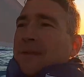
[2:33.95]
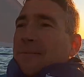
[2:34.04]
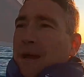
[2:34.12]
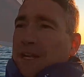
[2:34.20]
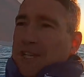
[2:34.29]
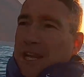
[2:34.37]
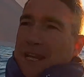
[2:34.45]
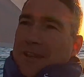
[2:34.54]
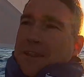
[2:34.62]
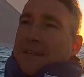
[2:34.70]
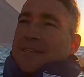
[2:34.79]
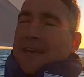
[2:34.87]
punching into
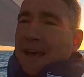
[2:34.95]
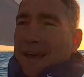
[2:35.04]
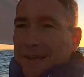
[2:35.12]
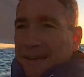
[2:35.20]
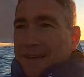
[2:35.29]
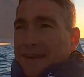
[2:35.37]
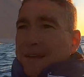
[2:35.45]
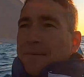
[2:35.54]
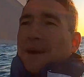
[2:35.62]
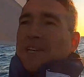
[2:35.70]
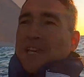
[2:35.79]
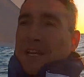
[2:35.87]
this
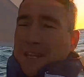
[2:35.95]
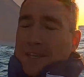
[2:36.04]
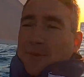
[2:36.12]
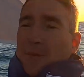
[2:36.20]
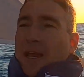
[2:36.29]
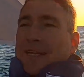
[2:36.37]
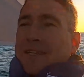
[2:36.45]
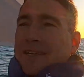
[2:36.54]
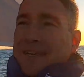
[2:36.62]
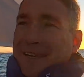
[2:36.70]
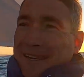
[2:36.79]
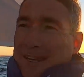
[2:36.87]
wind.
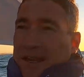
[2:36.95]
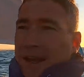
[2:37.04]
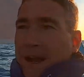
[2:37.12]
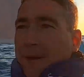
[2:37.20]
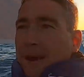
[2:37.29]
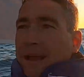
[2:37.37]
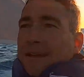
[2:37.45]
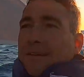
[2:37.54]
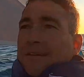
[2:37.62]
Anyway,